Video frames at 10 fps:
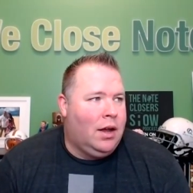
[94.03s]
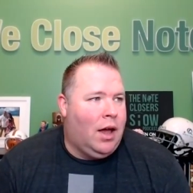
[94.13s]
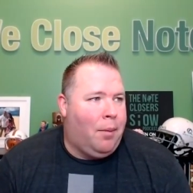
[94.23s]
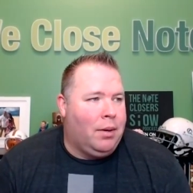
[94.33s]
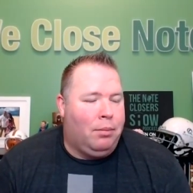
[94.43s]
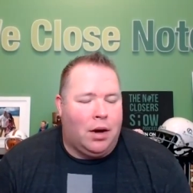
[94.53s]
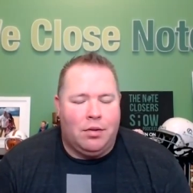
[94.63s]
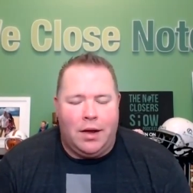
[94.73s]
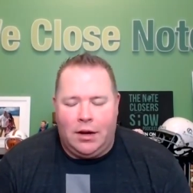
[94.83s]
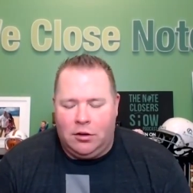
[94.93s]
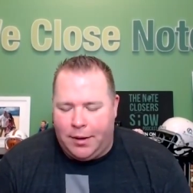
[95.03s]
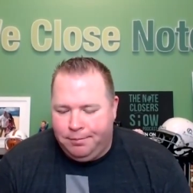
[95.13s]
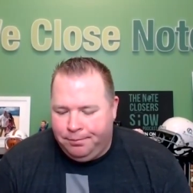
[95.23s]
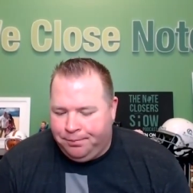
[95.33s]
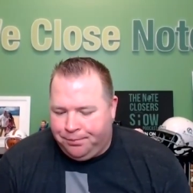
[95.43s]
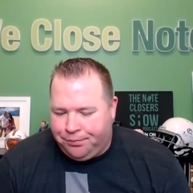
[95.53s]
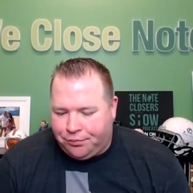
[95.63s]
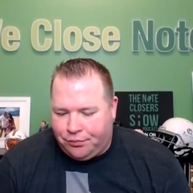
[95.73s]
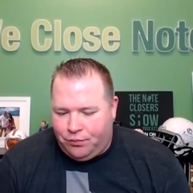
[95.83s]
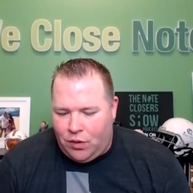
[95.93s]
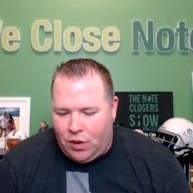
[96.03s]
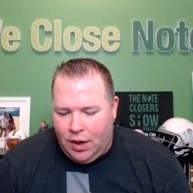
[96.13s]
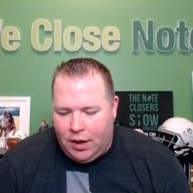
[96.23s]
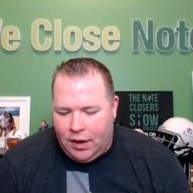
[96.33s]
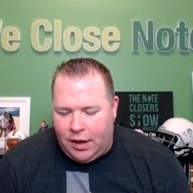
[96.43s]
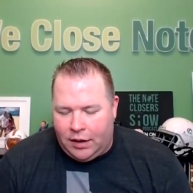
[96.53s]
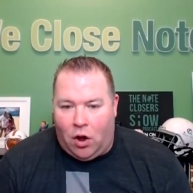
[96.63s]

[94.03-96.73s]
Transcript: helping to book things, but it's